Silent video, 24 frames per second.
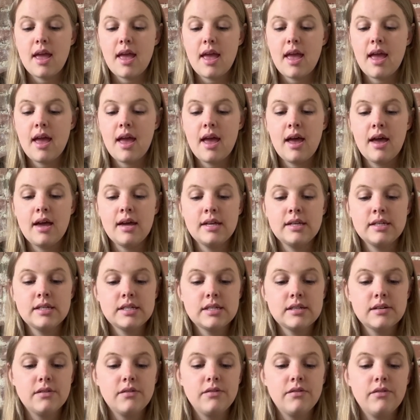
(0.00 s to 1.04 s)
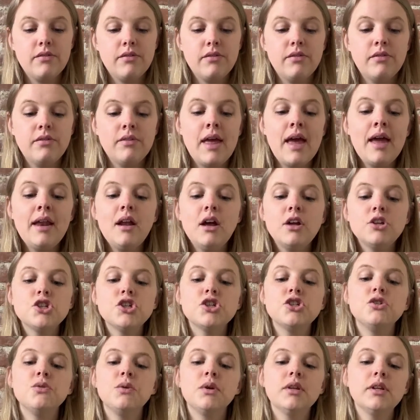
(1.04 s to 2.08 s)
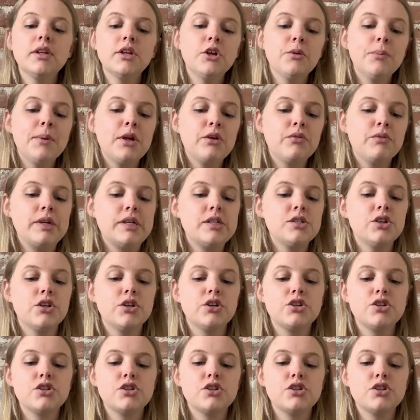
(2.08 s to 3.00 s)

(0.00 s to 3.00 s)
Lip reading: And then I'll just do a little bit of research.